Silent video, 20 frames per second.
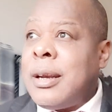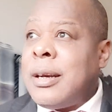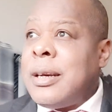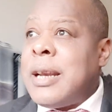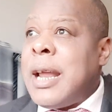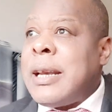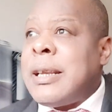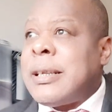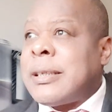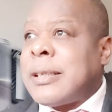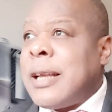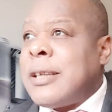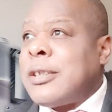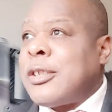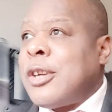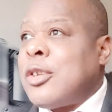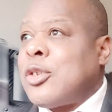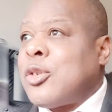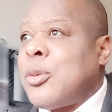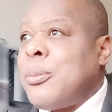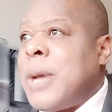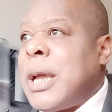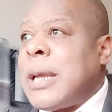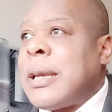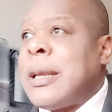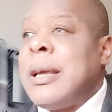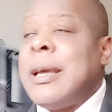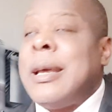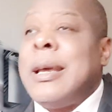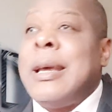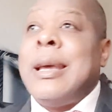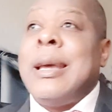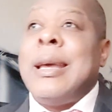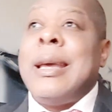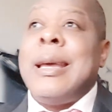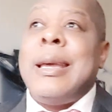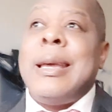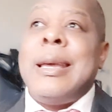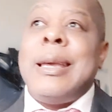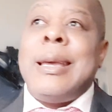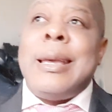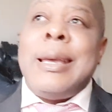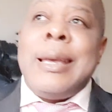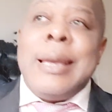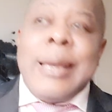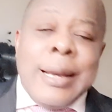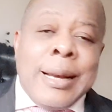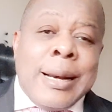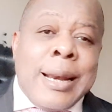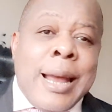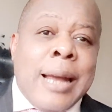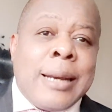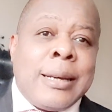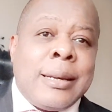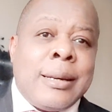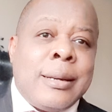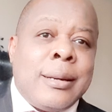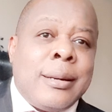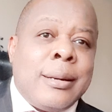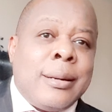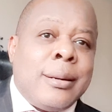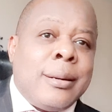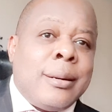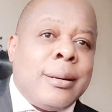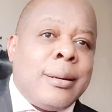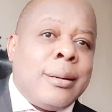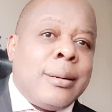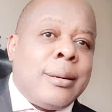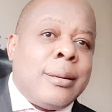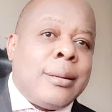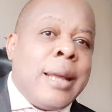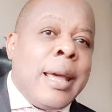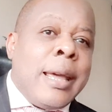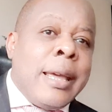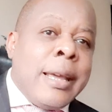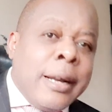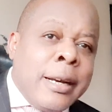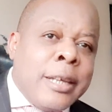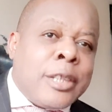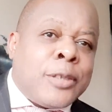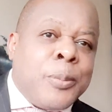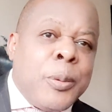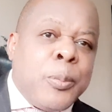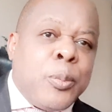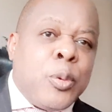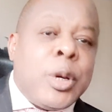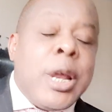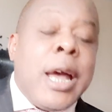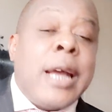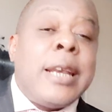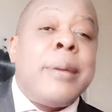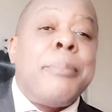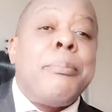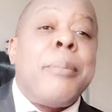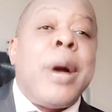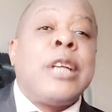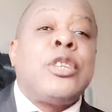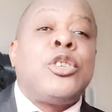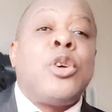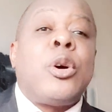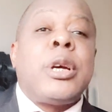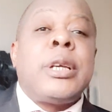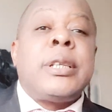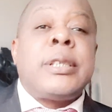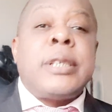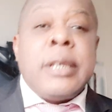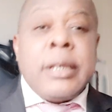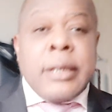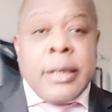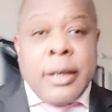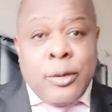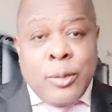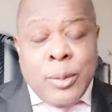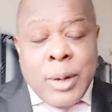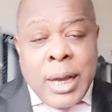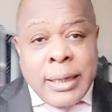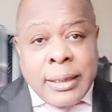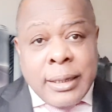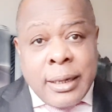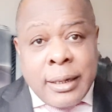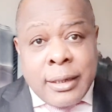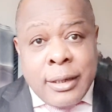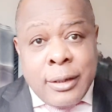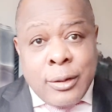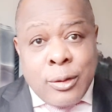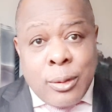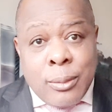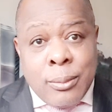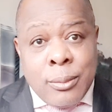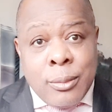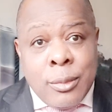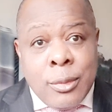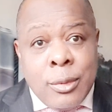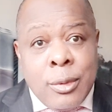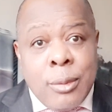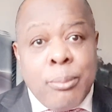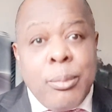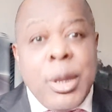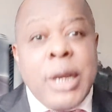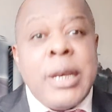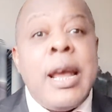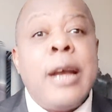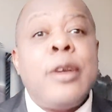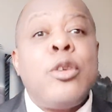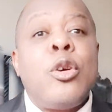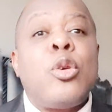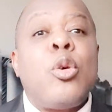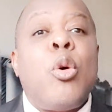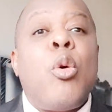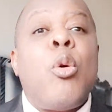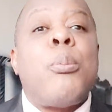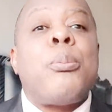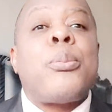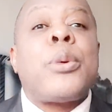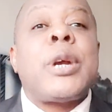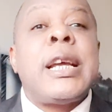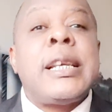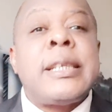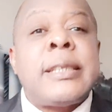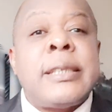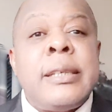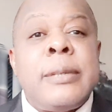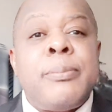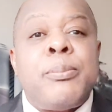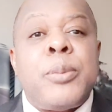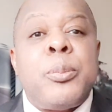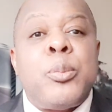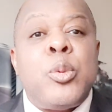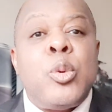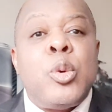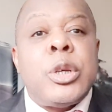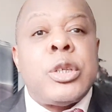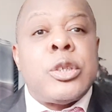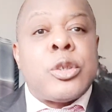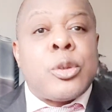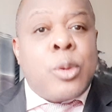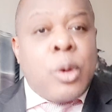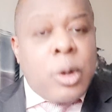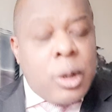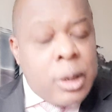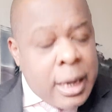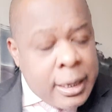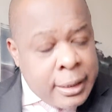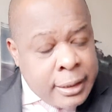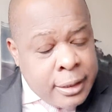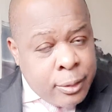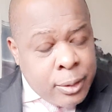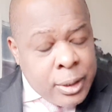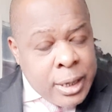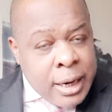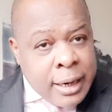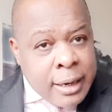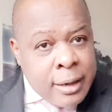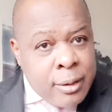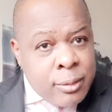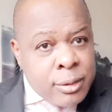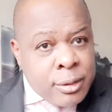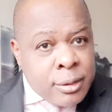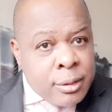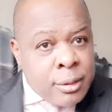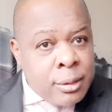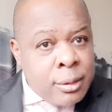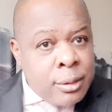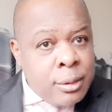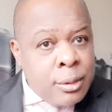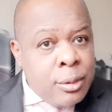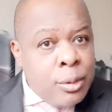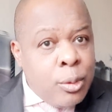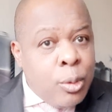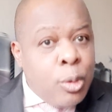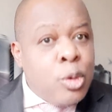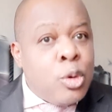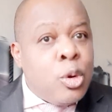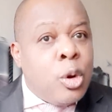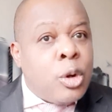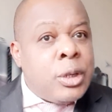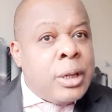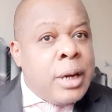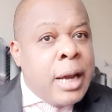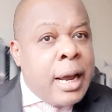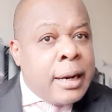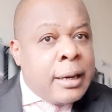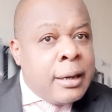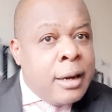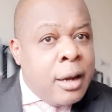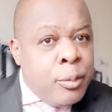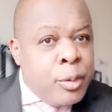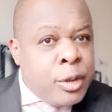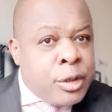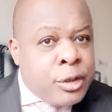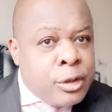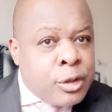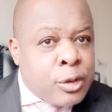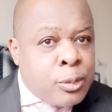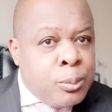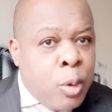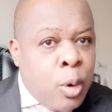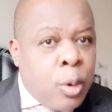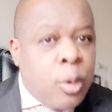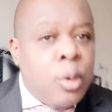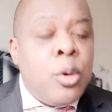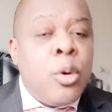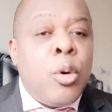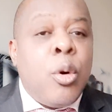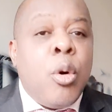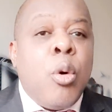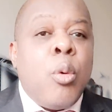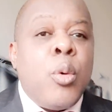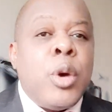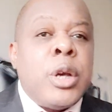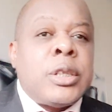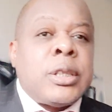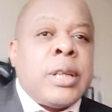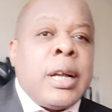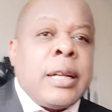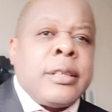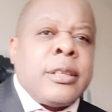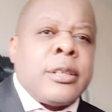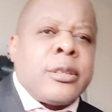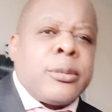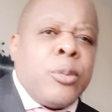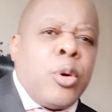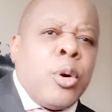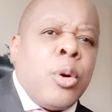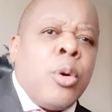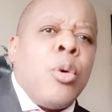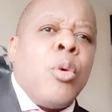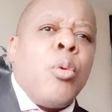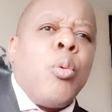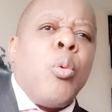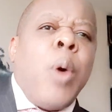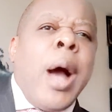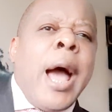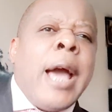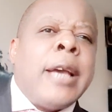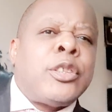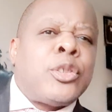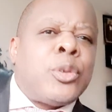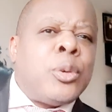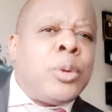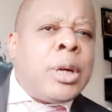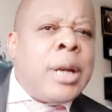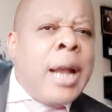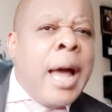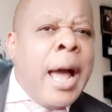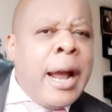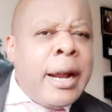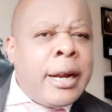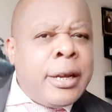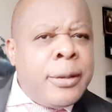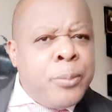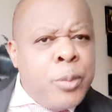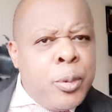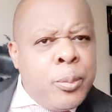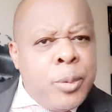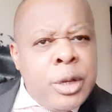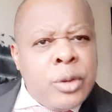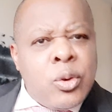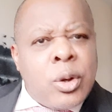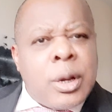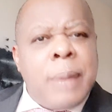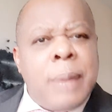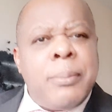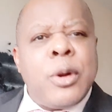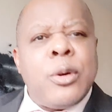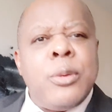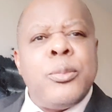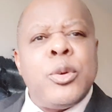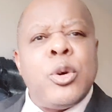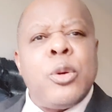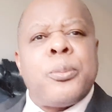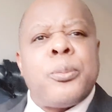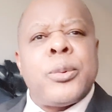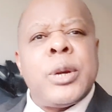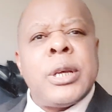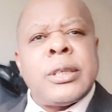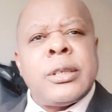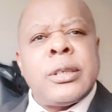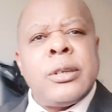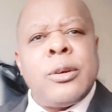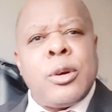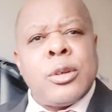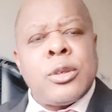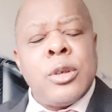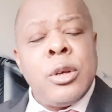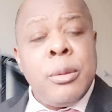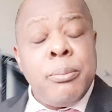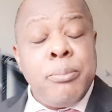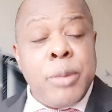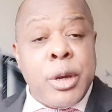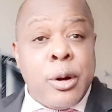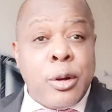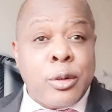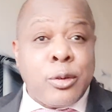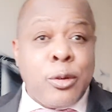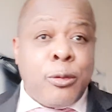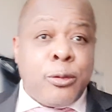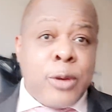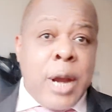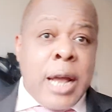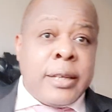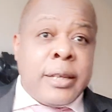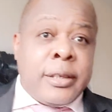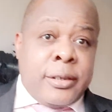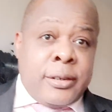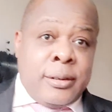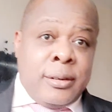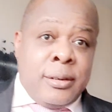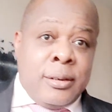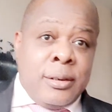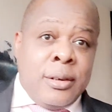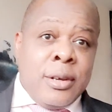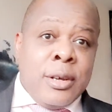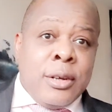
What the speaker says: Ladies and gentlemen, England, the English people, they are the majority in the United Kingdom, but they are not oppressing people in Scotland, the other country, or Northern Ireland, which is small, or Wales that is small. Why should La République de Cameroon be oppressing us because of France?